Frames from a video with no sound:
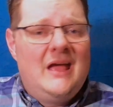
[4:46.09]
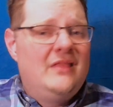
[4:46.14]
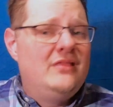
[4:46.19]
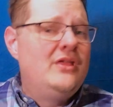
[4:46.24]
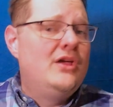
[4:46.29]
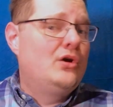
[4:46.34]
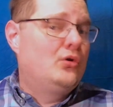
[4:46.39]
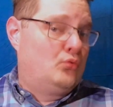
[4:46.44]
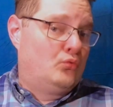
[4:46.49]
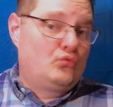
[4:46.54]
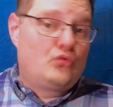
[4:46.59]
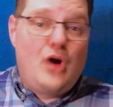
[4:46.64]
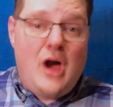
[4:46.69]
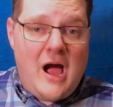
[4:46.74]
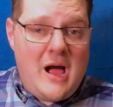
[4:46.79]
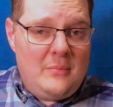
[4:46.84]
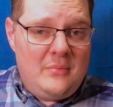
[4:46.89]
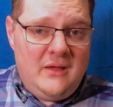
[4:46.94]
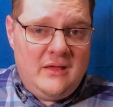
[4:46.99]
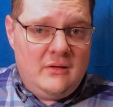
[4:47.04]
and they're
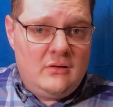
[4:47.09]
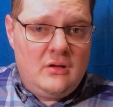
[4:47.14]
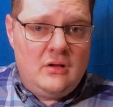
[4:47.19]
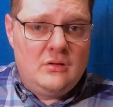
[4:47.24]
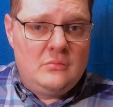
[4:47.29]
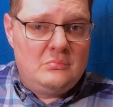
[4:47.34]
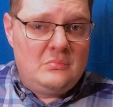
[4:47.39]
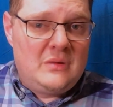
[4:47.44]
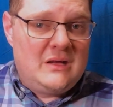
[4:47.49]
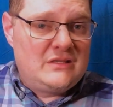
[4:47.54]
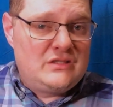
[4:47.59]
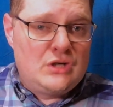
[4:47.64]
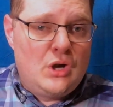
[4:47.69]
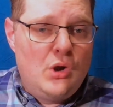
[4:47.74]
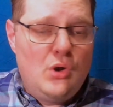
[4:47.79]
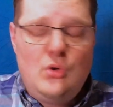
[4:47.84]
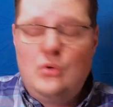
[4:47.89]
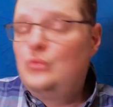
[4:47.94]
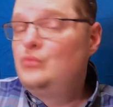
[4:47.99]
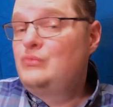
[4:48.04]
robbing my
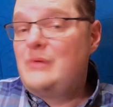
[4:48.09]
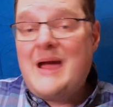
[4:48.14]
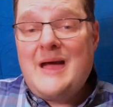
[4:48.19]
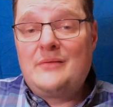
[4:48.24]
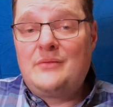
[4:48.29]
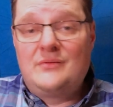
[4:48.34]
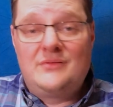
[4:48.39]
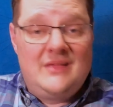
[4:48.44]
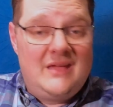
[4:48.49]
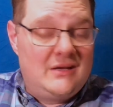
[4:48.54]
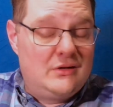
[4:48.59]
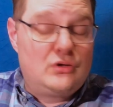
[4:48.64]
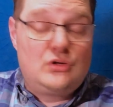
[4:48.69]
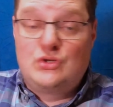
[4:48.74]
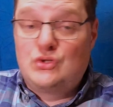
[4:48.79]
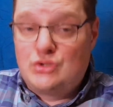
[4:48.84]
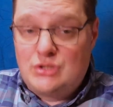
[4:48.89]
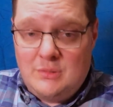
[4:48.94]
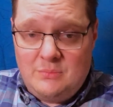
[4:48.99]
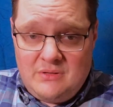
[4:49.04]
tone rather than
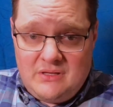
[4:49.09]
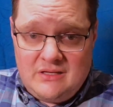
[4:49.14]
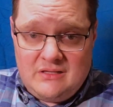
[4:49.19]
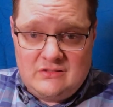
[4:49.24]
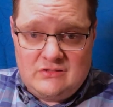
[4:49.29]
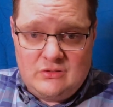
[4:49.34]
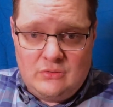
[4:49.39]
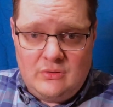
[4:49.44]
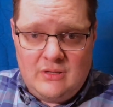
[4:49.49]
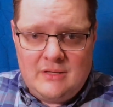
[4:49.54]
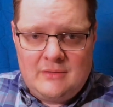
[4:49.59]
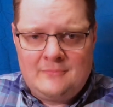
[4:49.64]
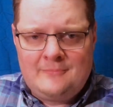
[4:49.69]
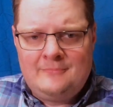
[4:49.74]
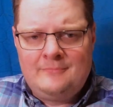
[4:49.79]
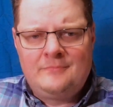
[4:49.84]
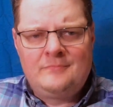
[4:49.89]
contributing to it.